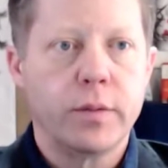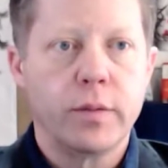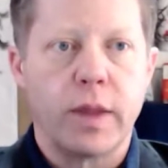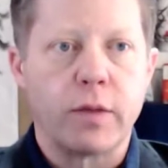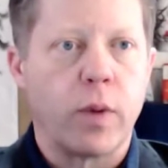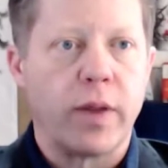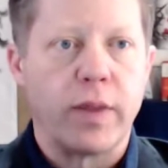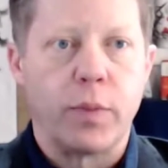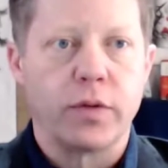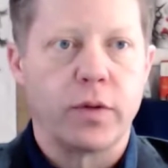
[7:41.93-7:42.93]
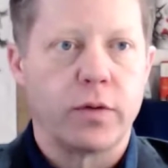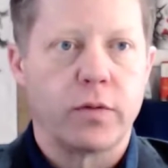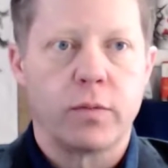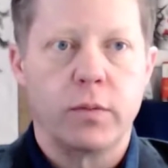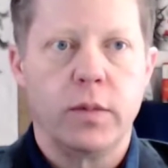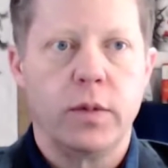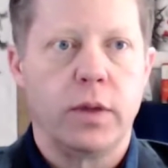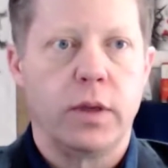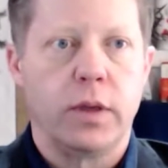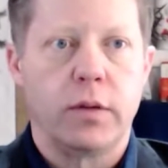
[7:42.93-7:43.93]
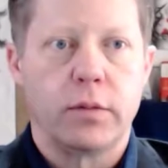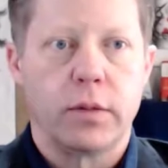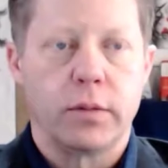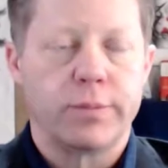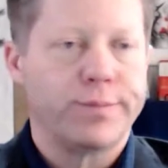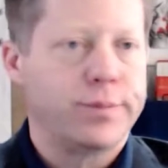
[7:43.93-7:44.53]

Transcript: that's why they put the the the